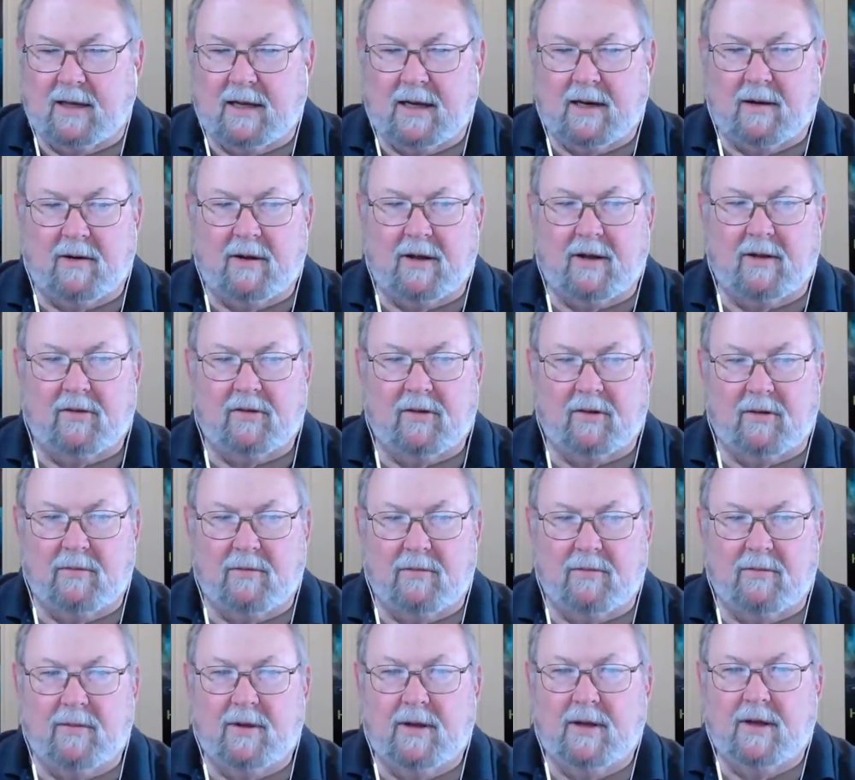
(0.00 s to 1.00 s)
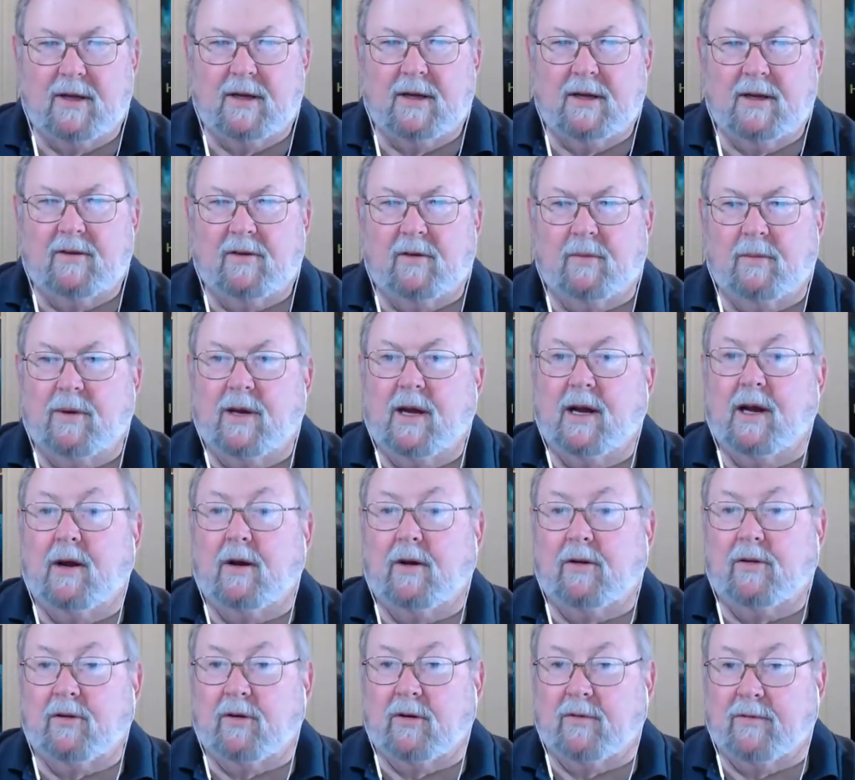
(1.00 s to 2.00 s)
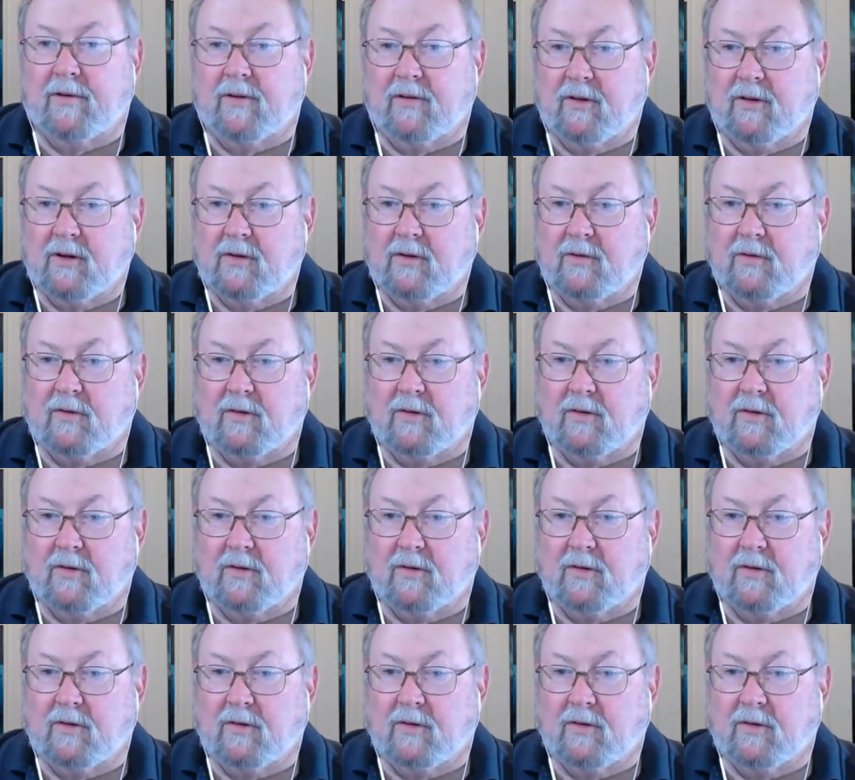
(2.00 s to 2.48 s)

area some some character of its own.